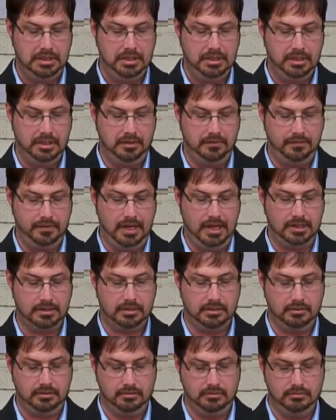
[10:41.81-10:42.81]
In
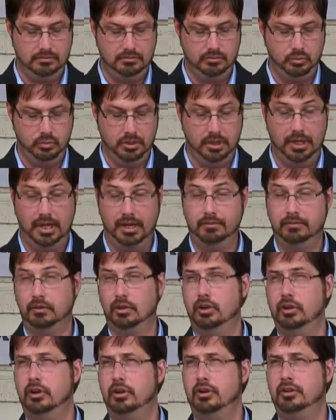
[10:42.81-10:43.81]
fact, what I've
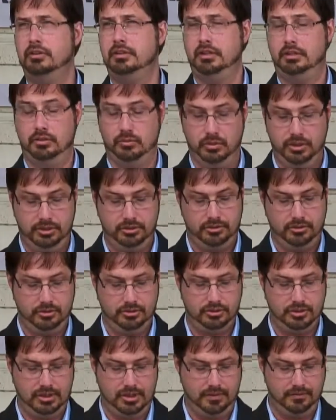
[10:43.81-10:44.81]
learned in the research
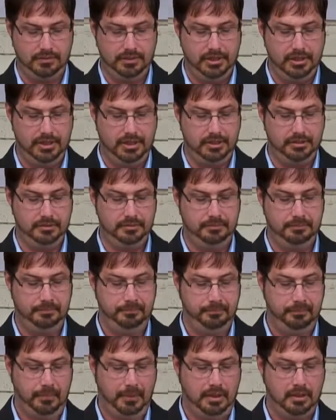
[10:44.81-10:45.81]
that I've done
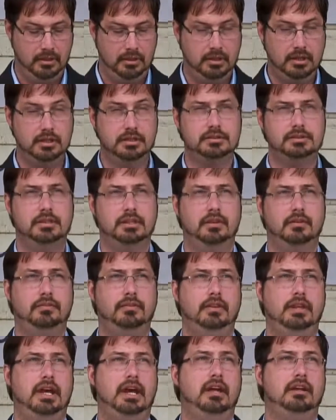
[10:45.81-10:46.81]
is if
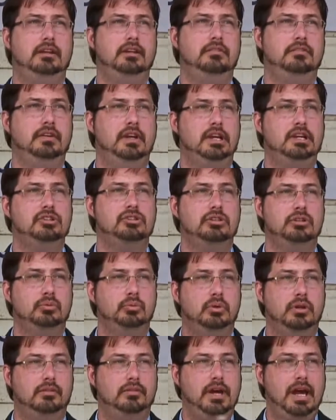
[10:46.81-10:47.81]
that invasion
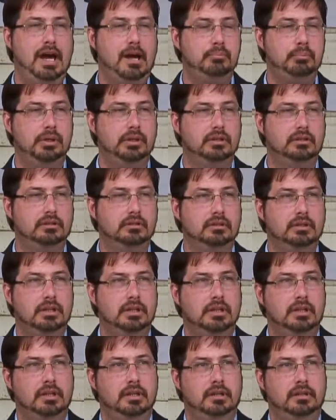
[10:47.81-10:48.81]
would have happened,
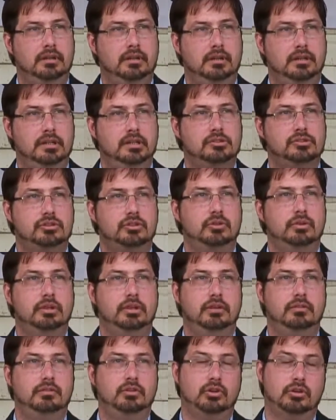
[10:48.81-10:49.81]
the history
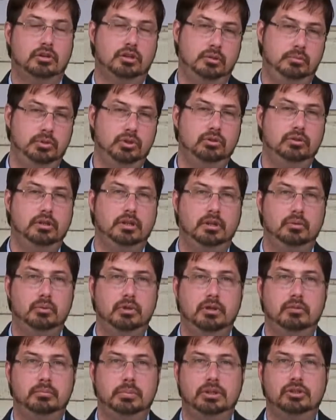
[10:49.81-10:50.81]
of your community would
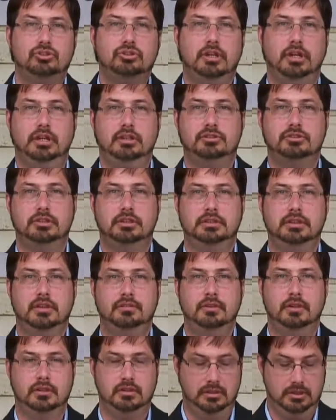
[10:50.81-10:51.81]
have been changed
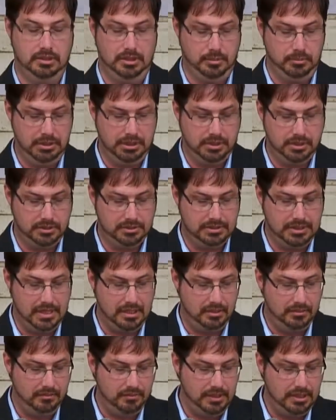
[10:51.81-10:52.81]
significantly, because that
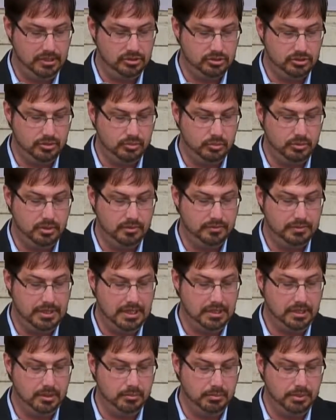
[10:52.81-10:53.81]
invasion would have
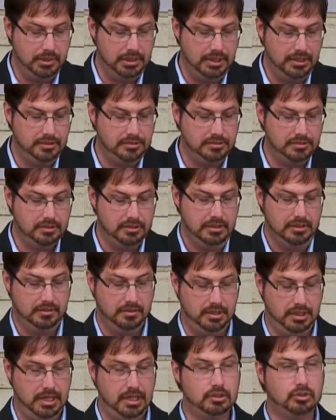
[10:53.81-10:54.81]
taken place,
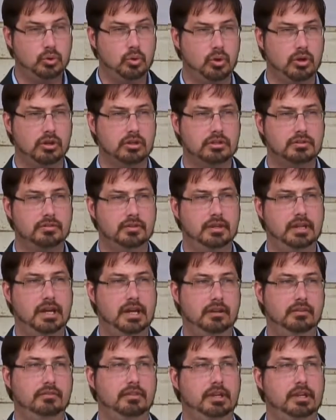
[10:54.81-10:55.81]
the headquarters for
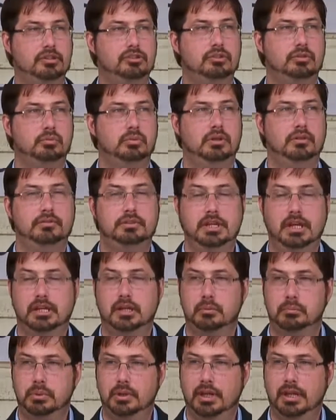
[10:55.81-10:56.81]
that invasion would have
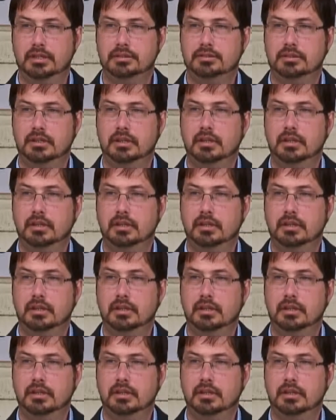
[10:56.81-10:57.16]
taken place